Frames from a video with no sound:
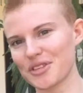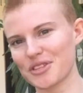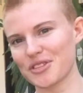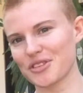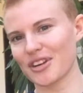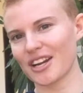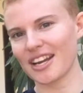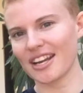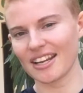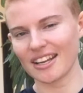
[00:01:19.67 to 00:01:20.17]

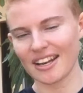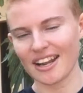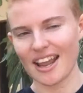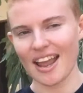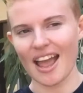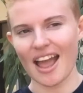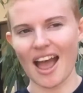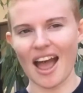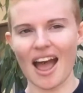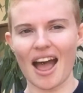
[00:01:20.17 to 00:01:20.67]
street,
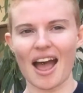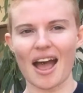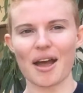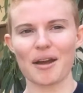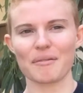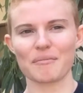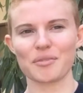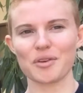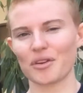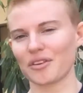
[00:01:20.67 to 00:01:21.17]

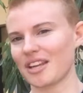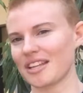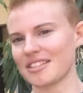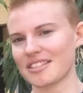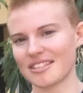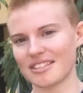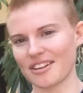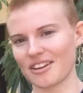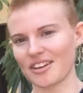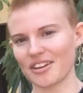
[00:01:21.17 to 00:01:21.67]
not
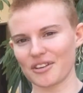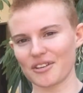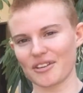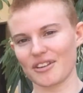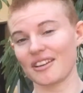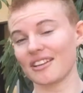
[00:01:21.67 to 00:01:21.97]
necessarily